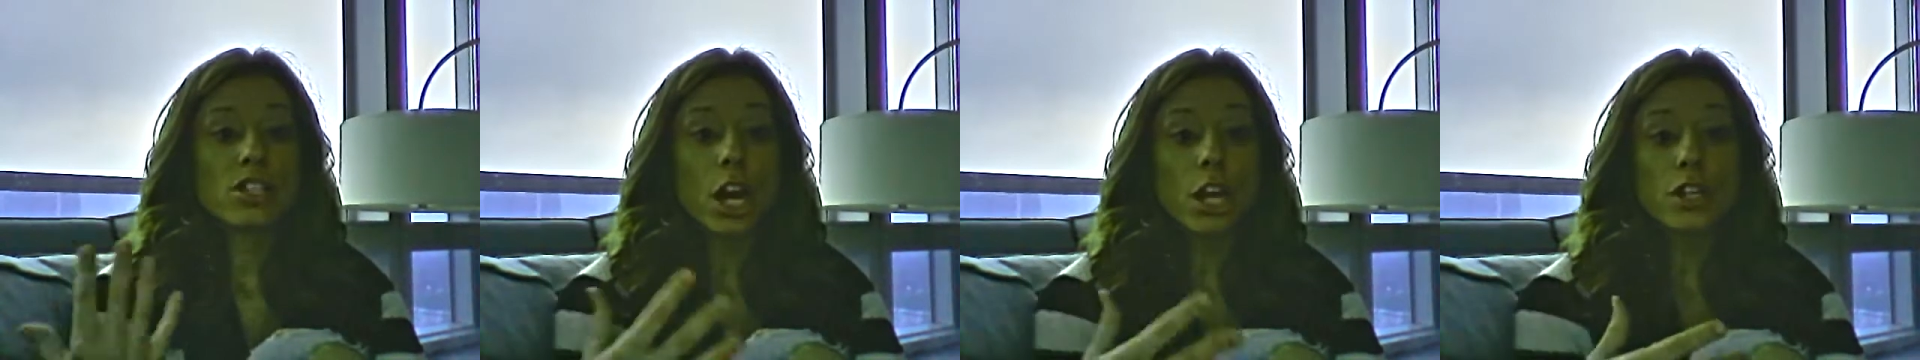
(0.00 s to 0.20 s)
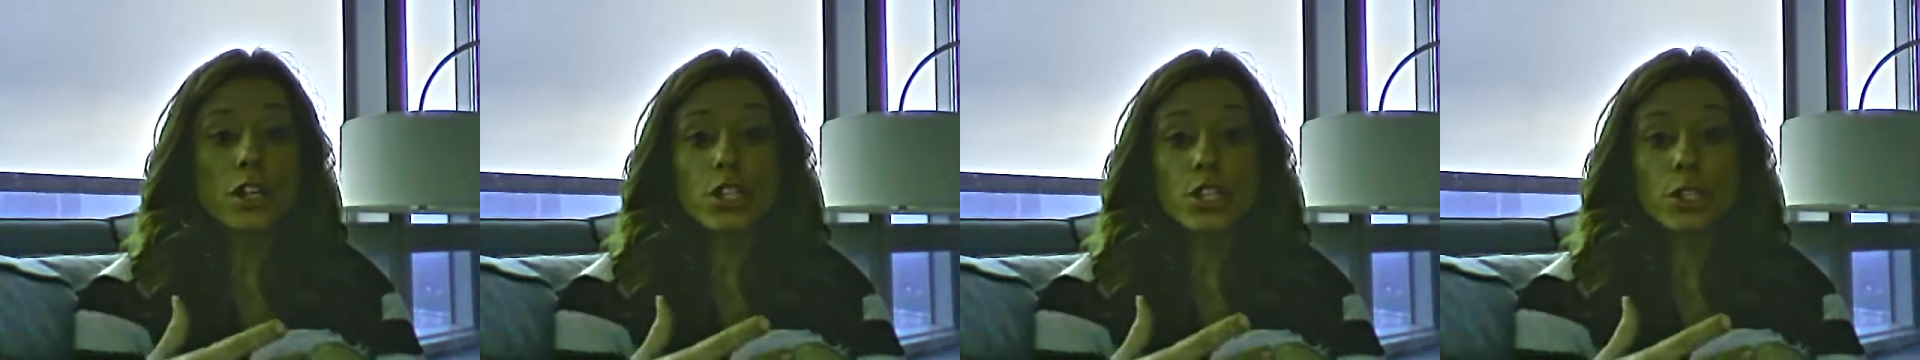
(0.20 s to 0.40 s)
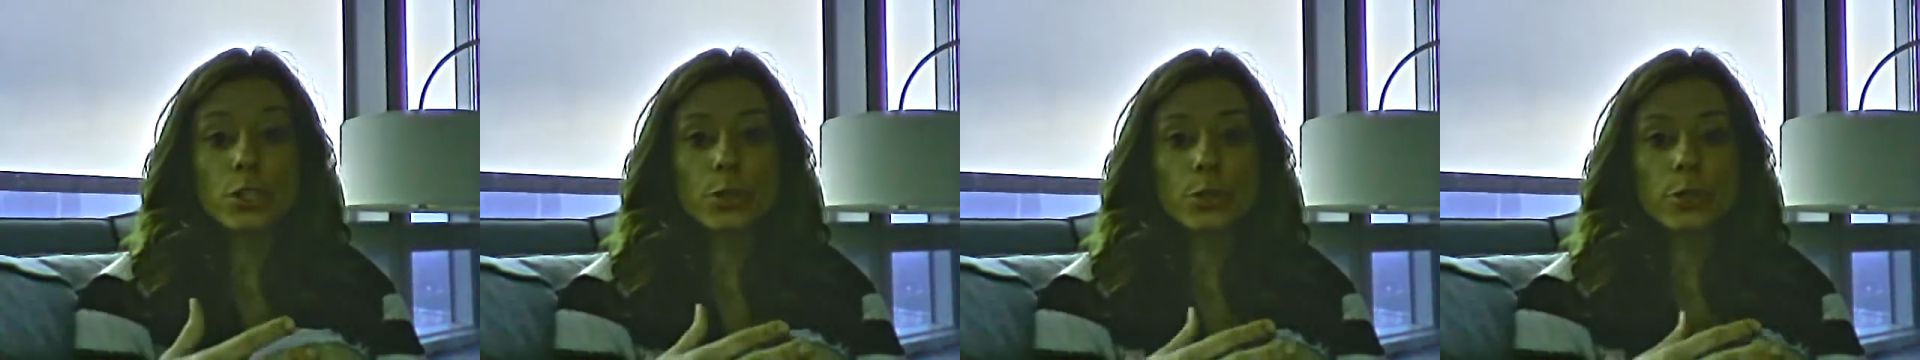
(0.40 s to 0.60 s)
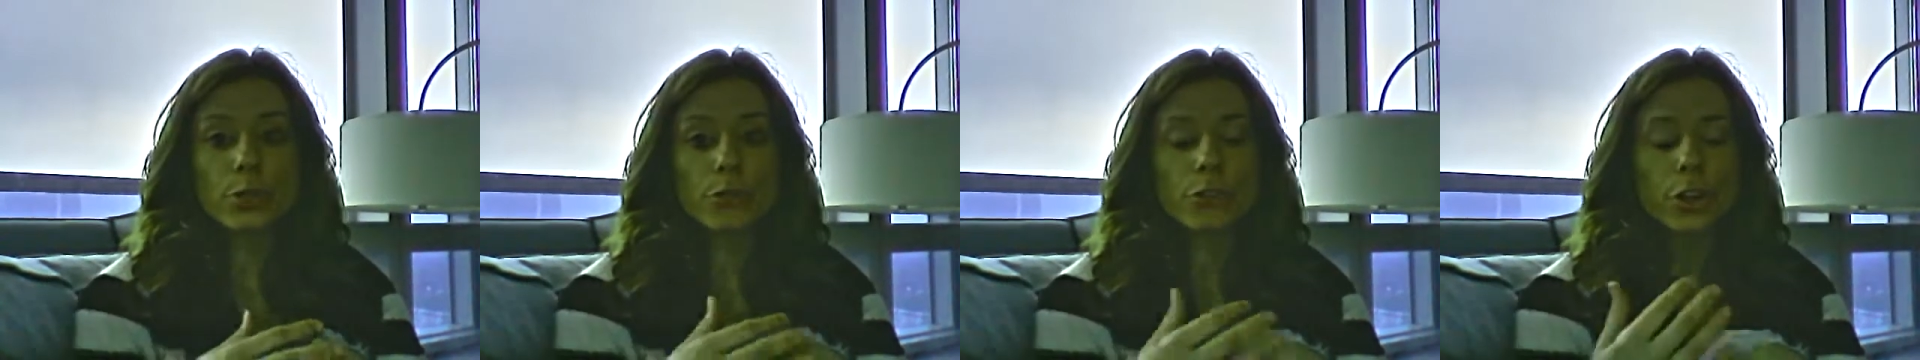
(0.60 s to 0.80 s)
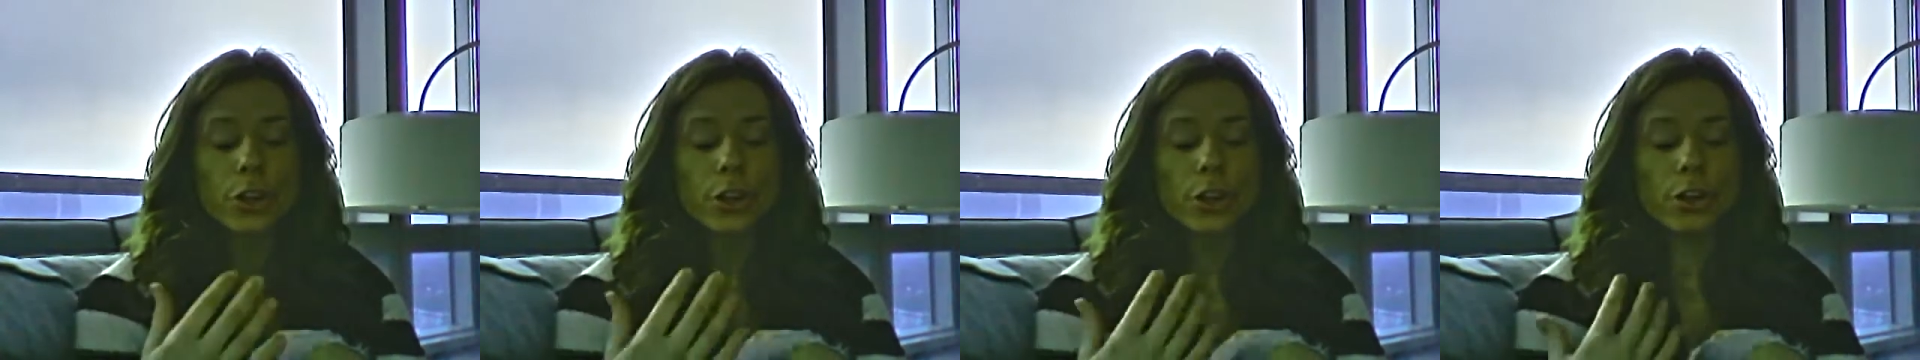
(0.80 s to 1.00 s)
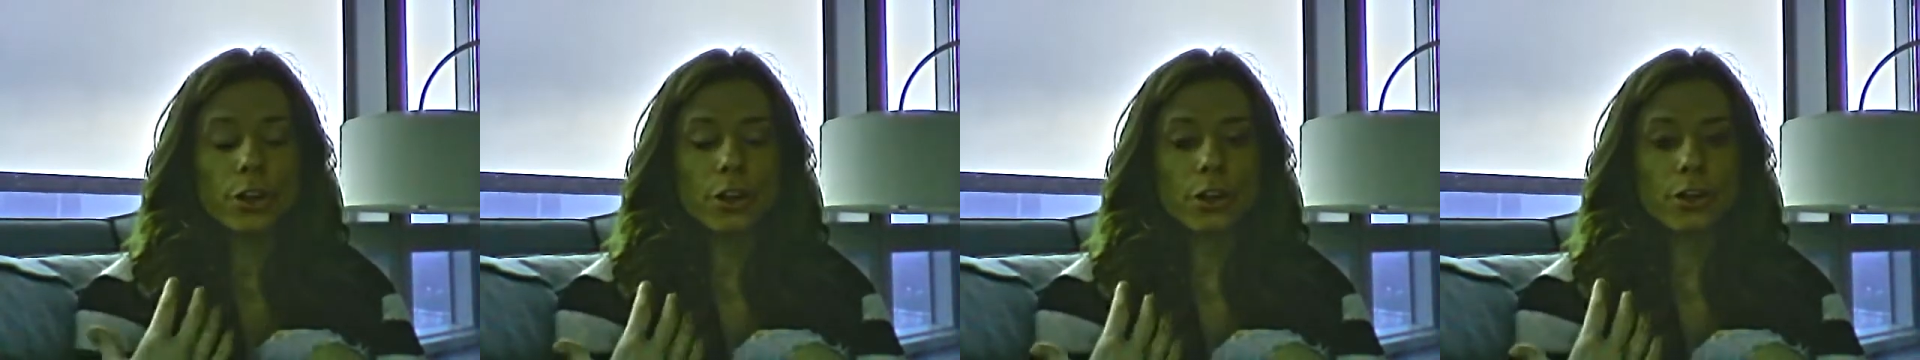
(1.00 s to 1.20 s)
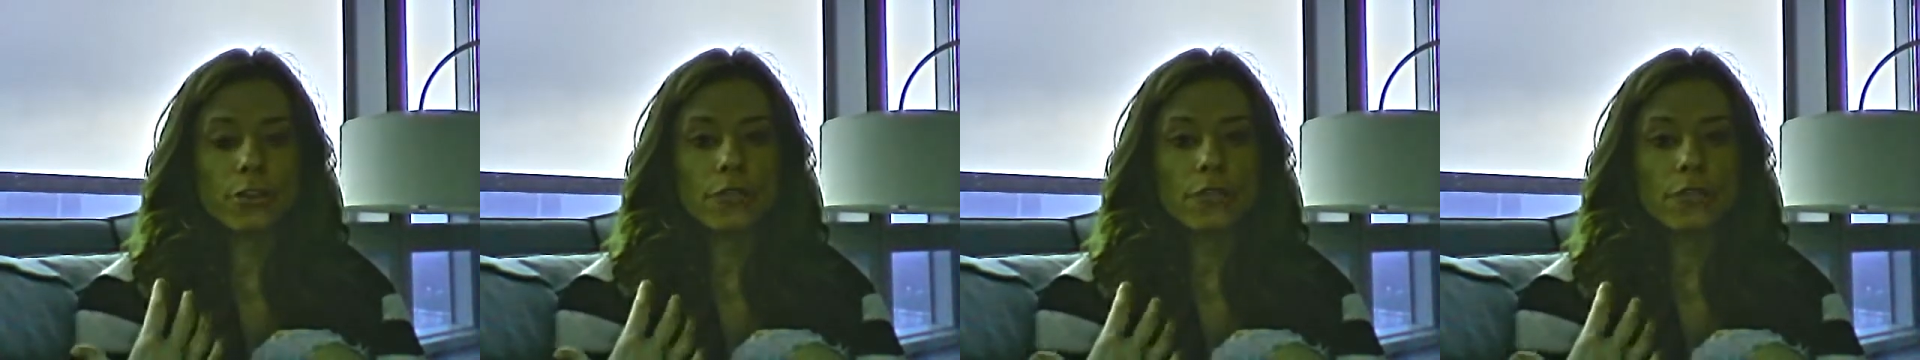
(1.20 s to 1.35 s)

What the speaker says: judge you for